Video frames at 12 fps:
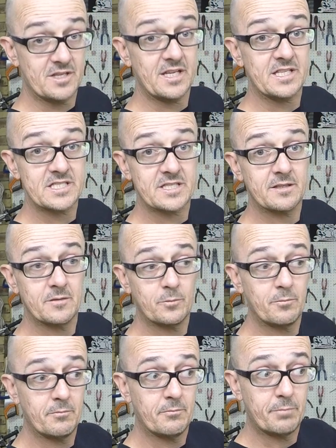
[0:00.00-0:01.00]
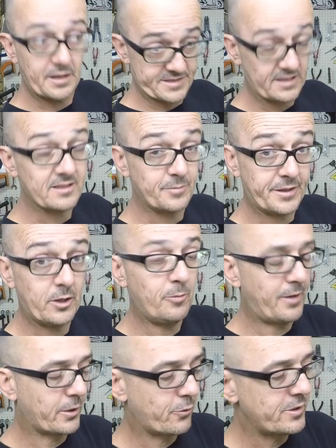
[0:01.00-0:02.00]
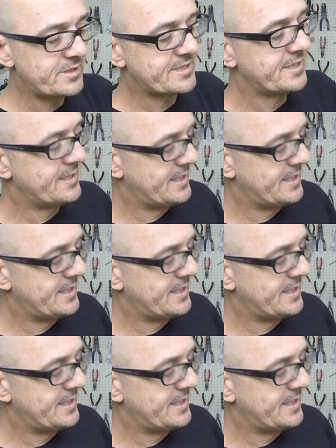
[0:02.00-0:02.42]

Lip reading: this, plus a little bit of elbow grease.